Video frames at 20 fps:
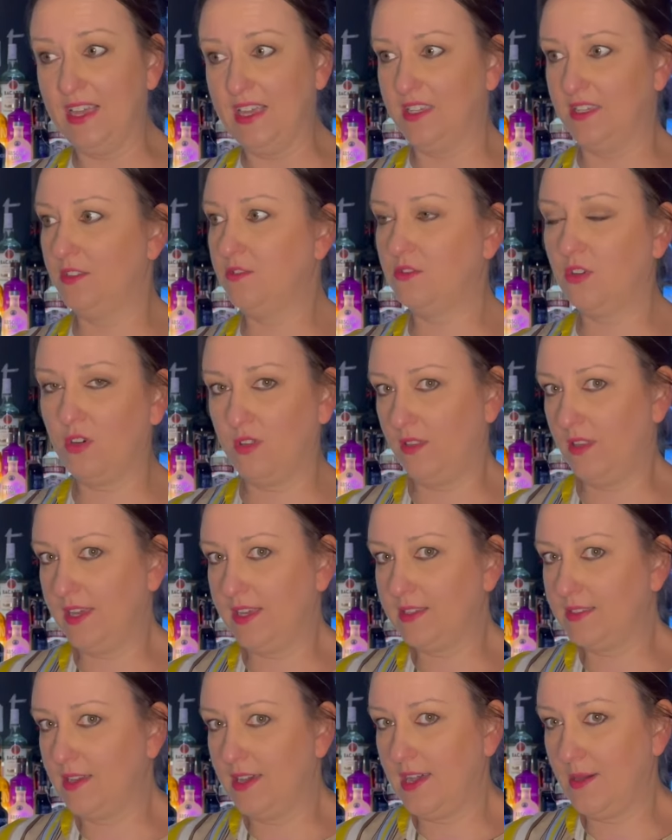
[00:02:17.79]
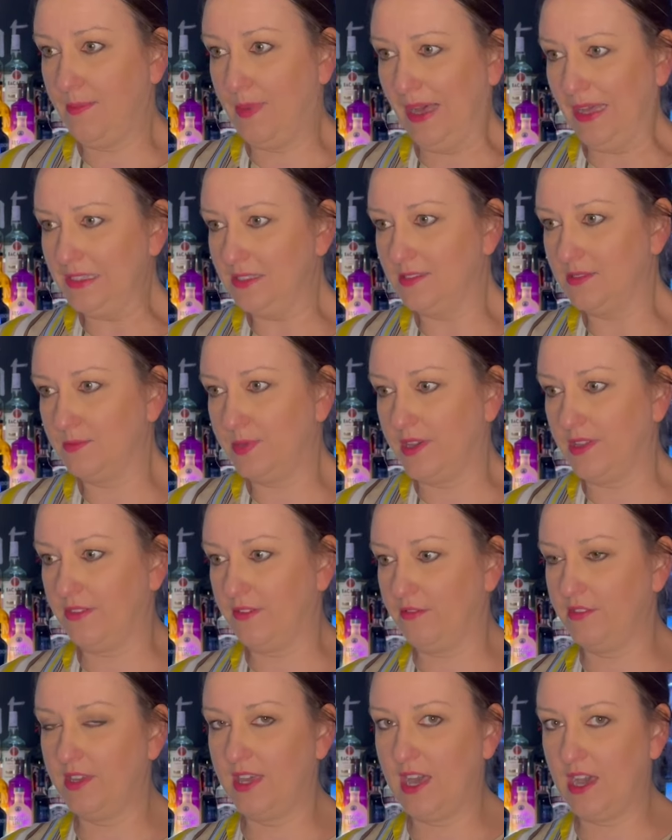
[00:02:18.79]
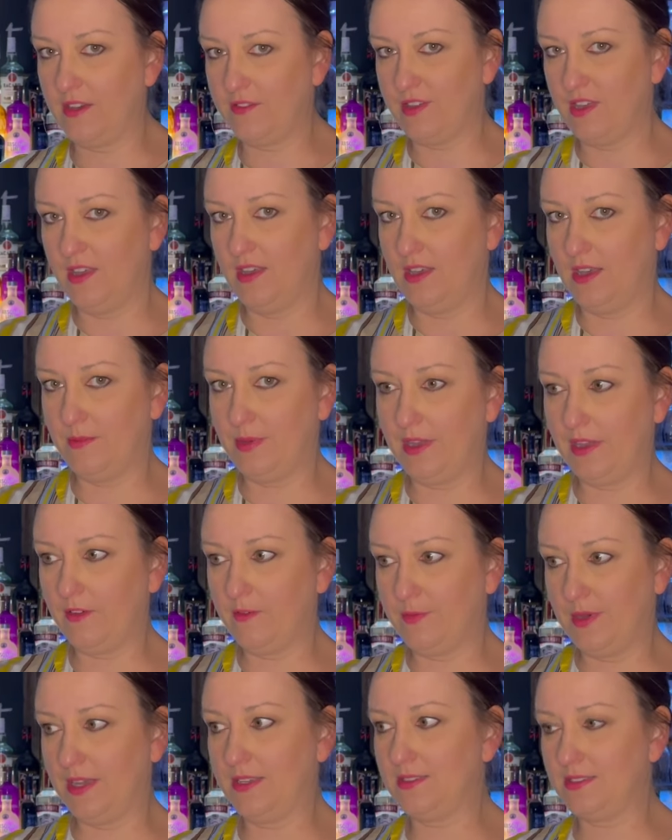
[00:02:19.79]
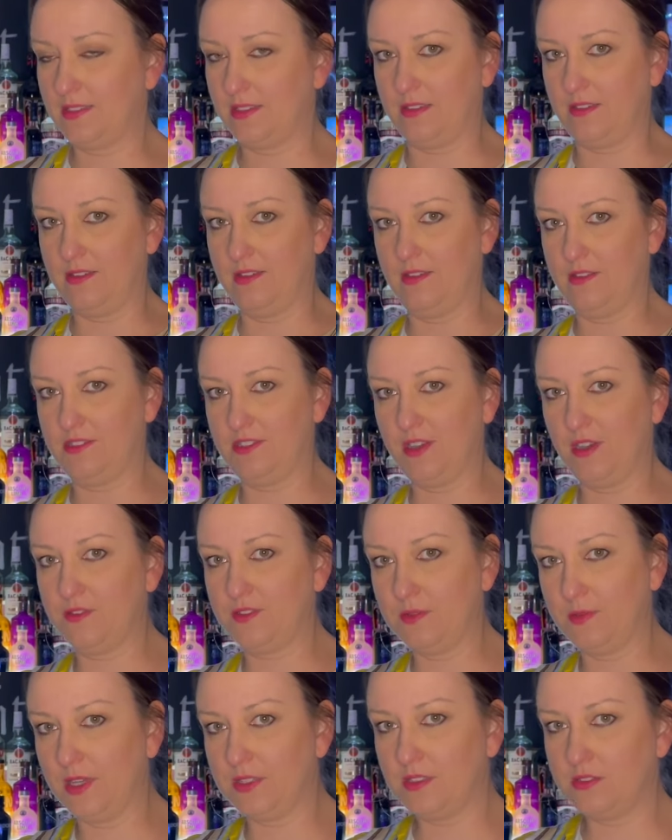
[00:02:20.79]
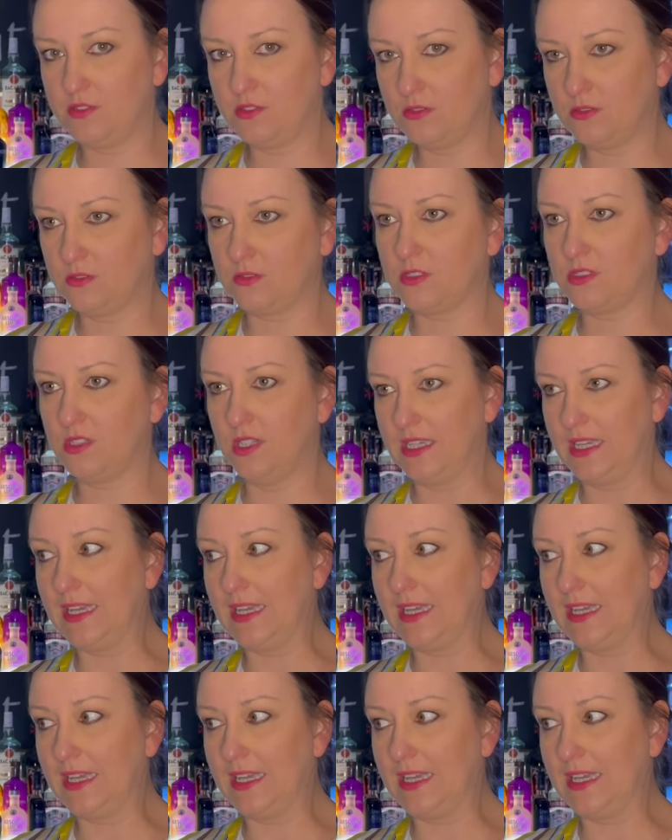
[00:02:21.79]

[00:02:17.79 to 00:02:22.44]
You got like a pasta bundle. You have a bag of pasta and a jar of tomato sauce.